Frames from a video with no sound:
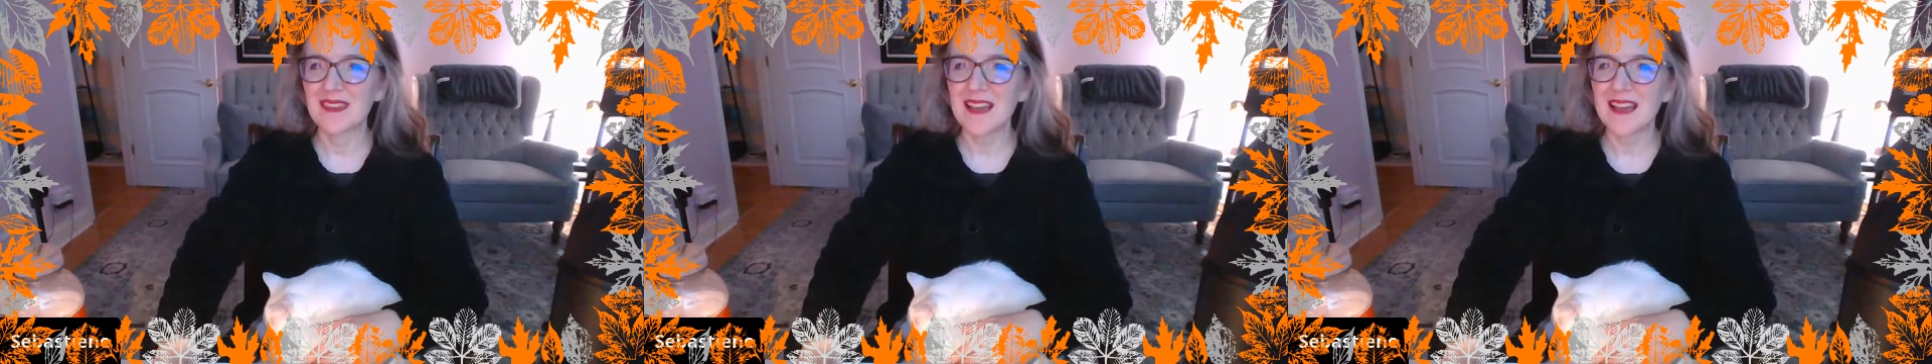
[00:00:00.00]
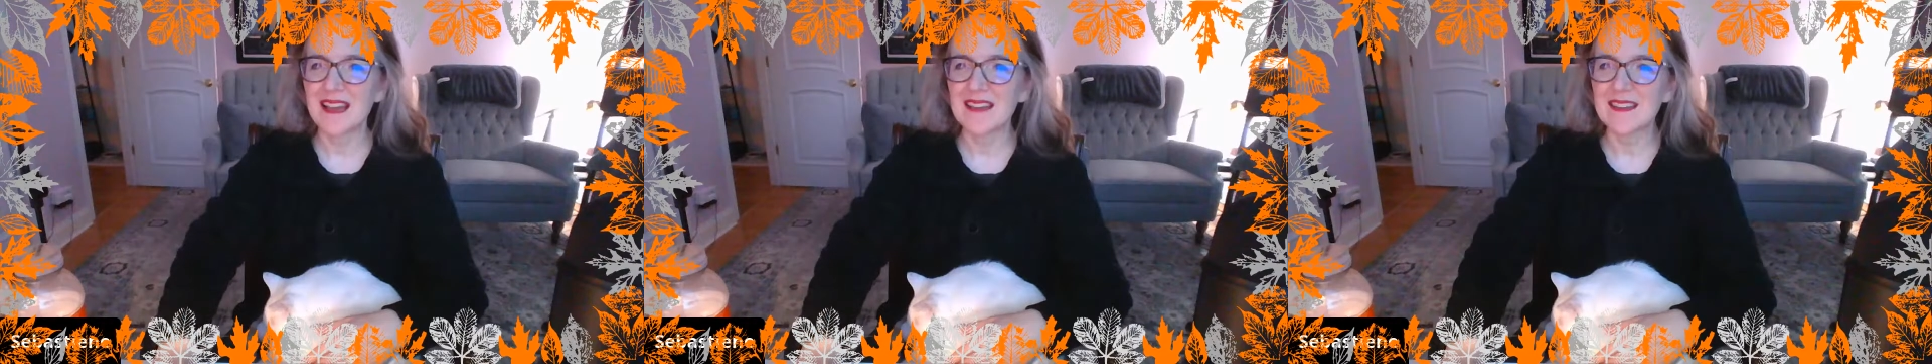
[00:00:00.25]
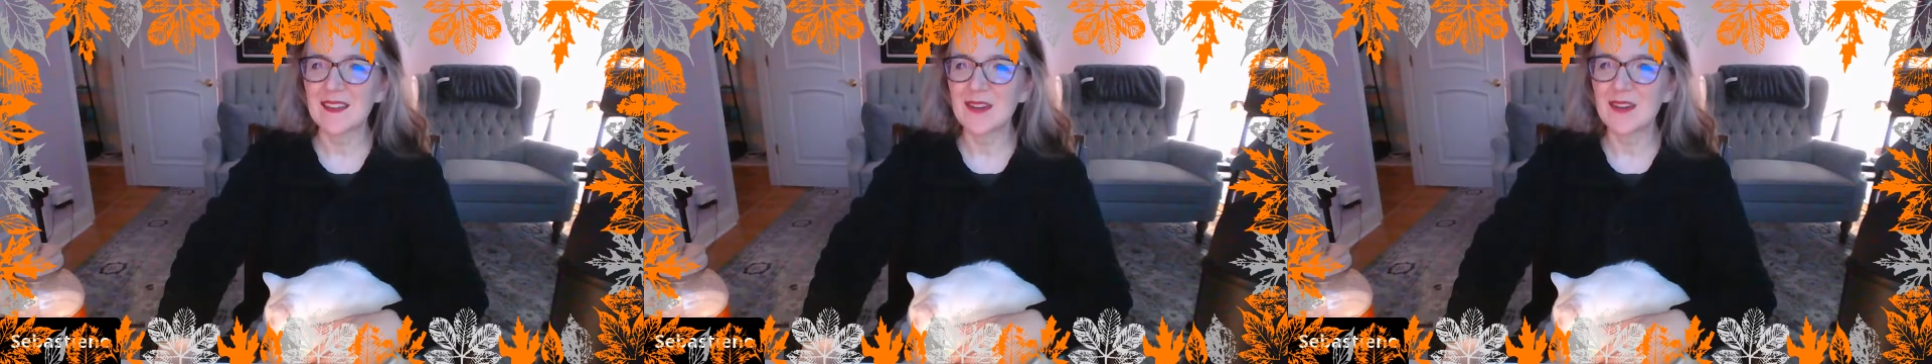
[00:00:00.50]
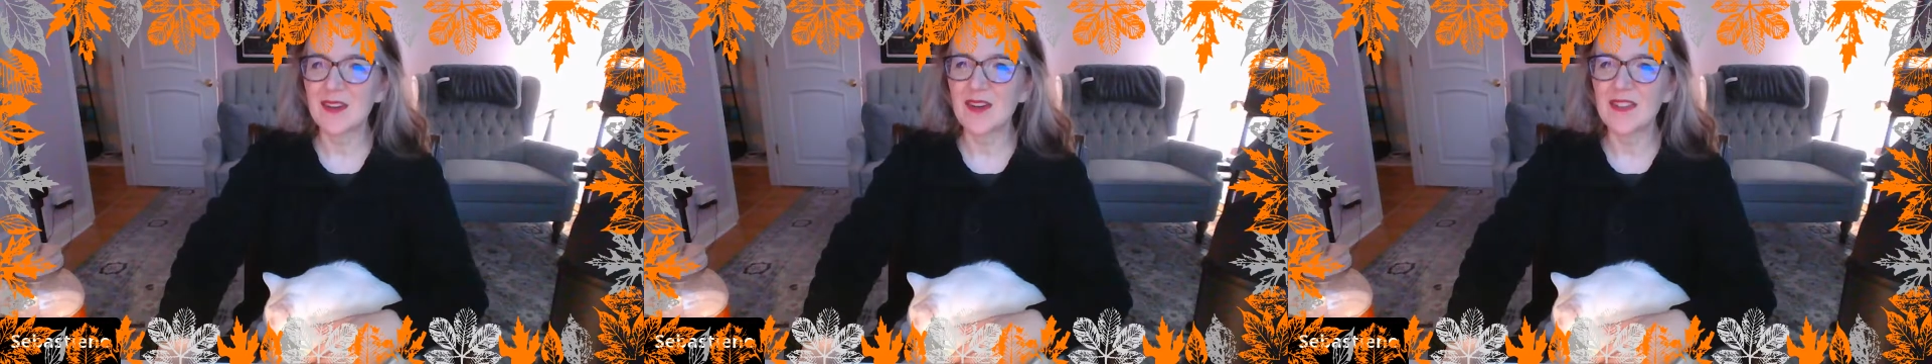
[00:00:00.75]
Cat,
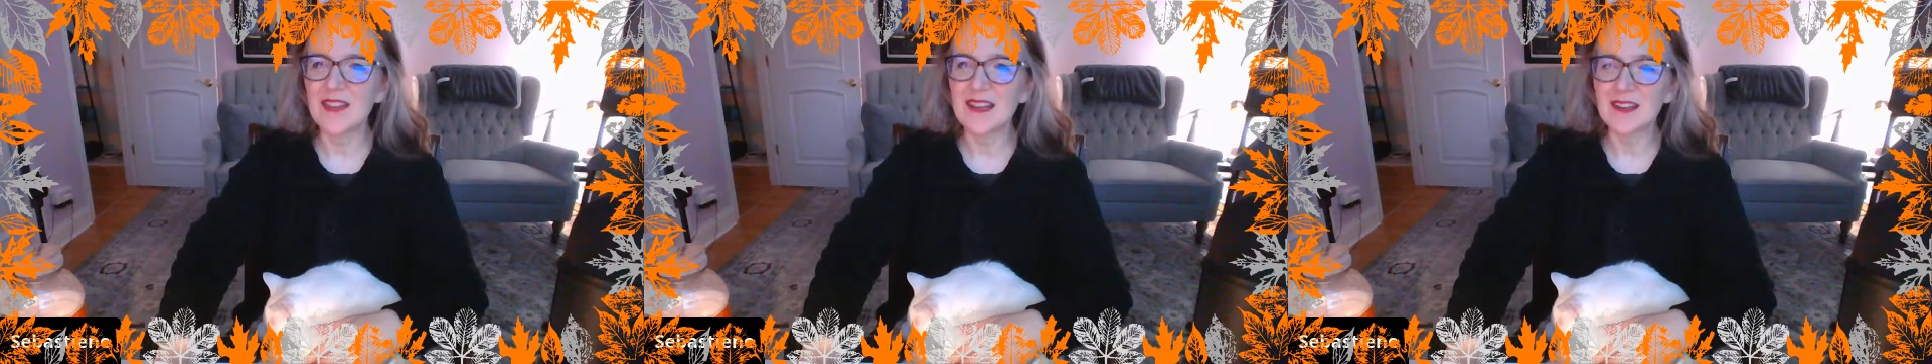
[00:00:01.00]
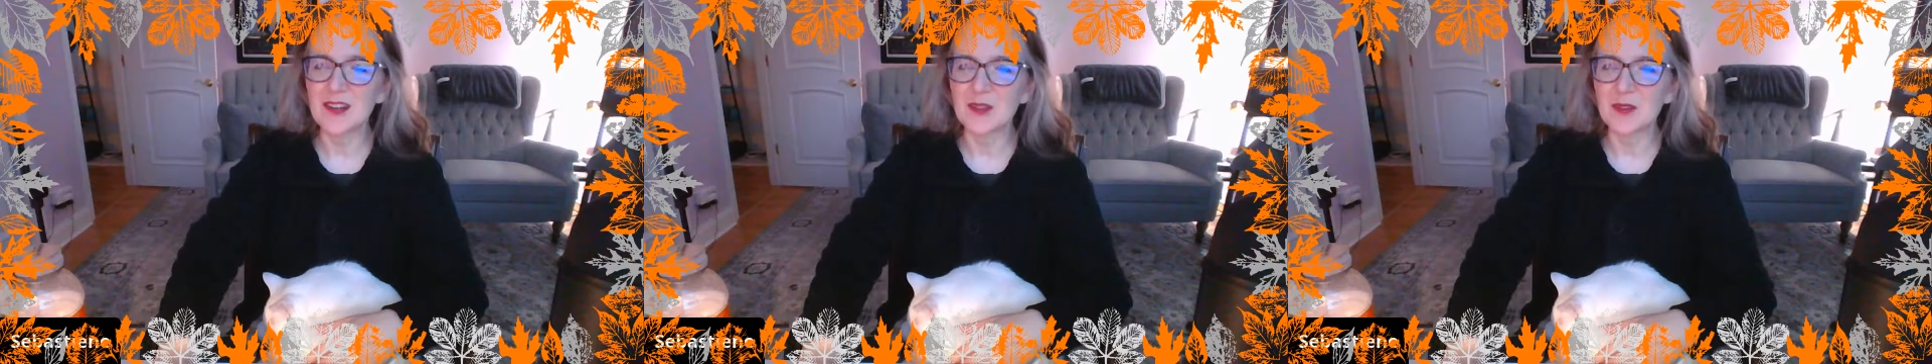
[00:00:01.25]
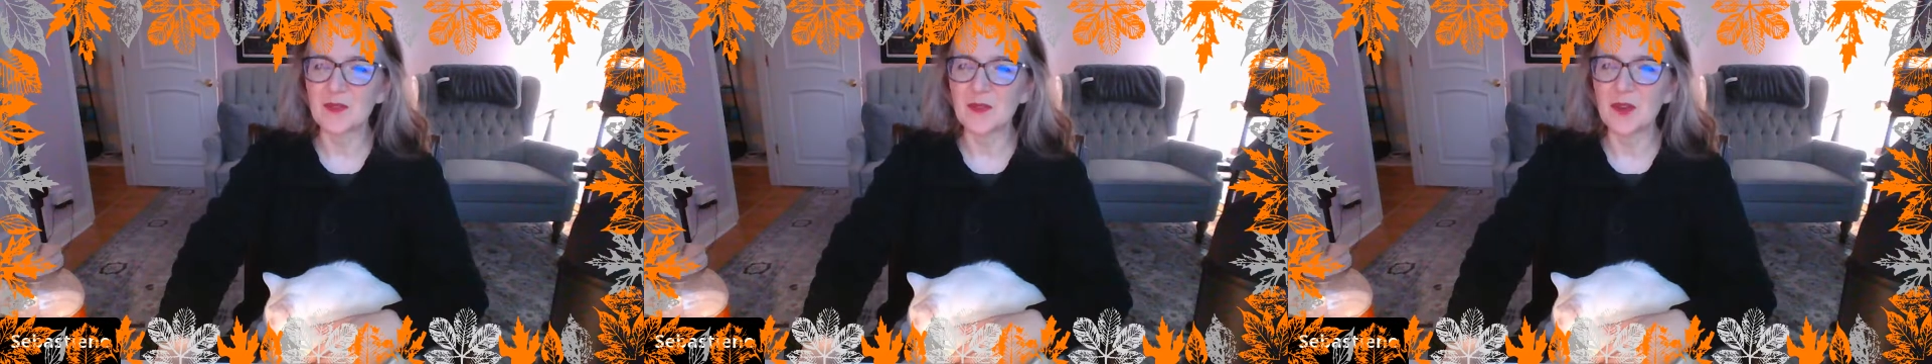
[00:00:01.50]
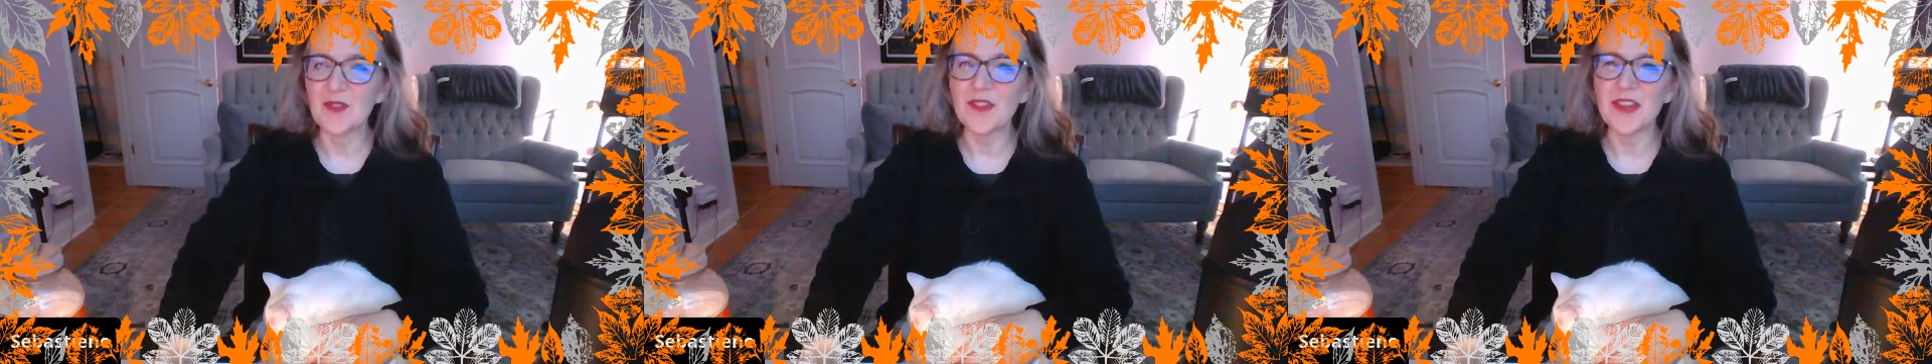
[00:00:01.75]
they're all that
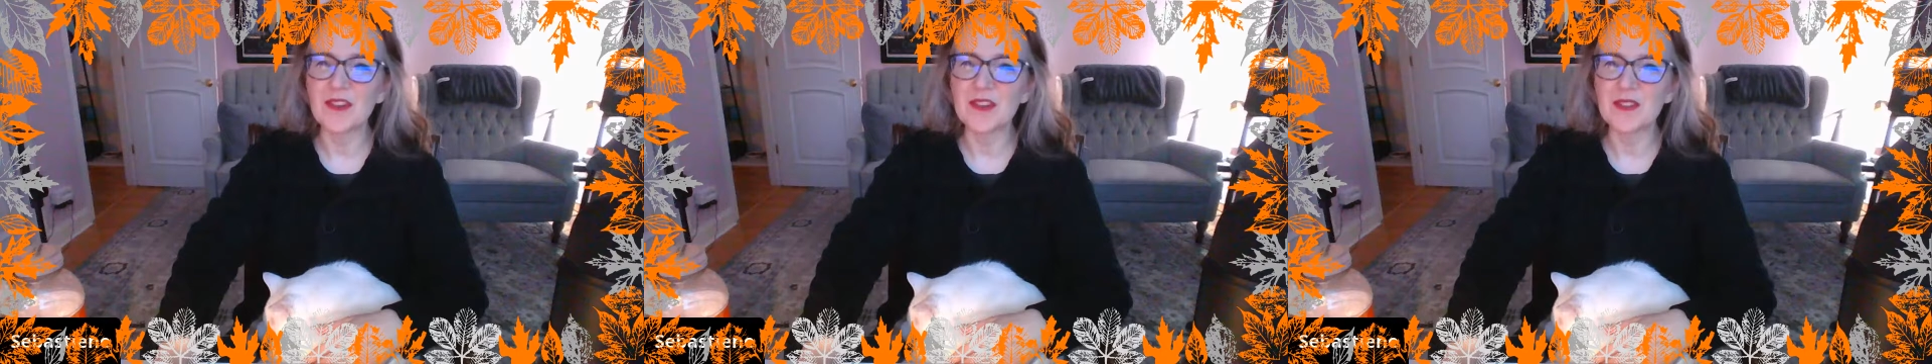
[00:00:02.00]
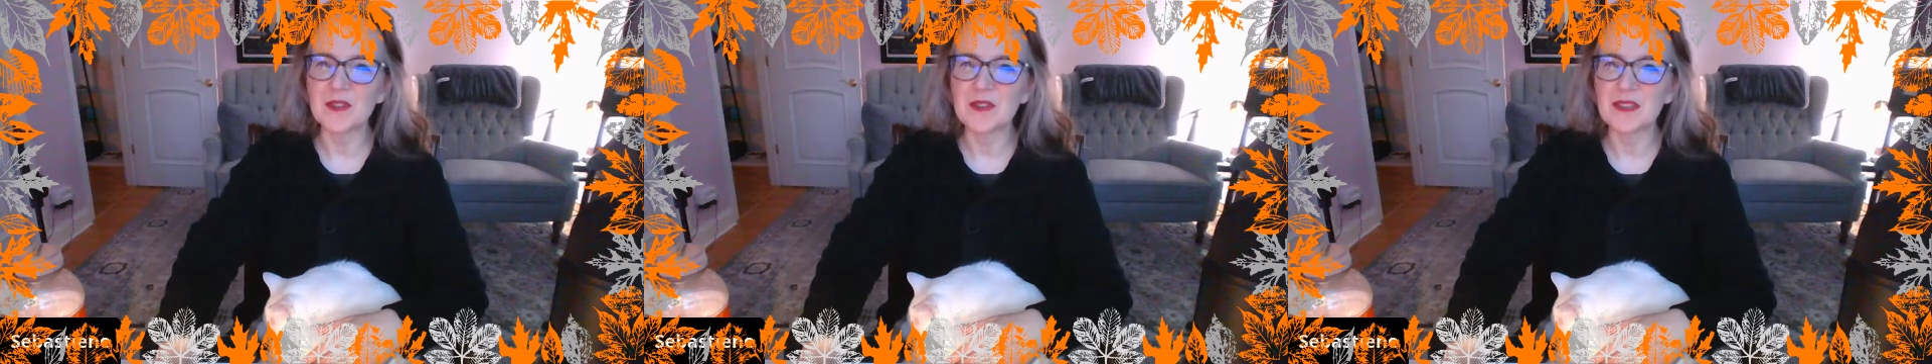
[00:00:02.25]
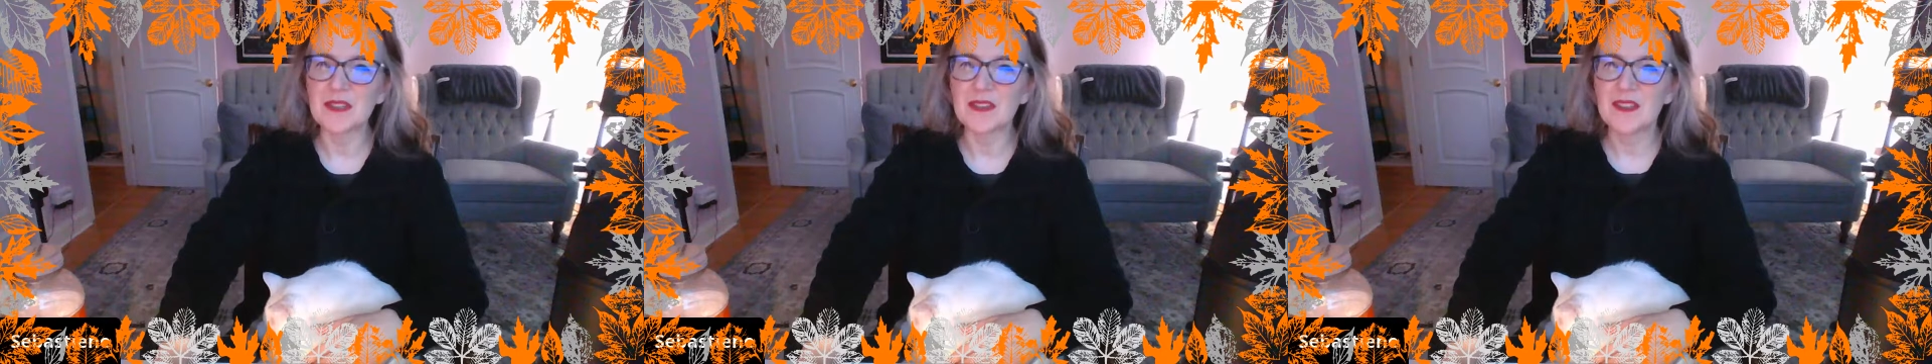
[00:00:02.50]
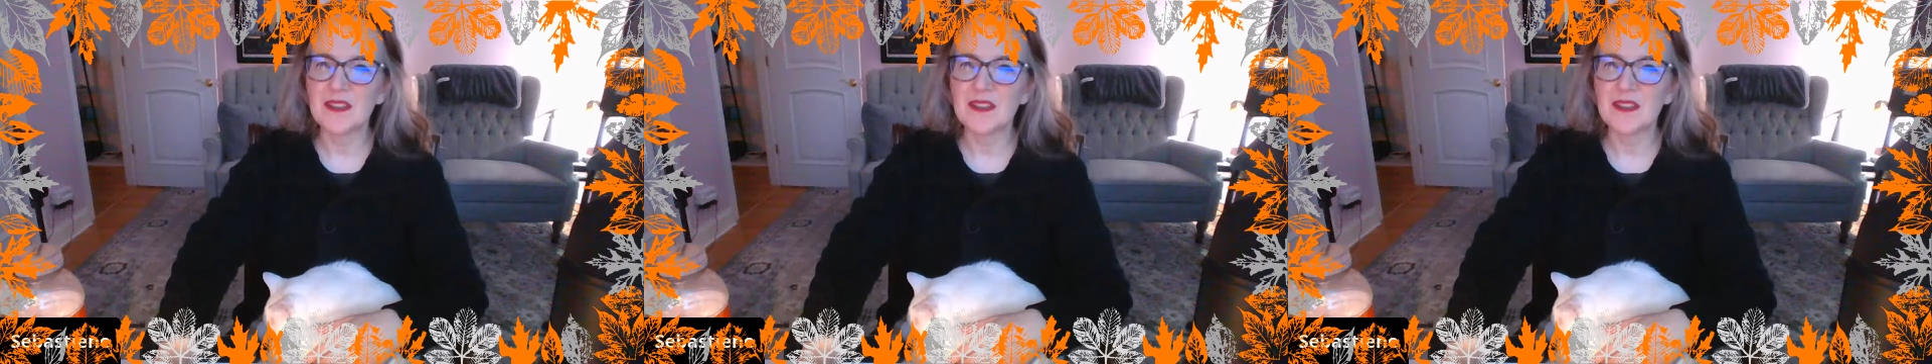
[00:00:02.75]
colorful. All oh, the characters.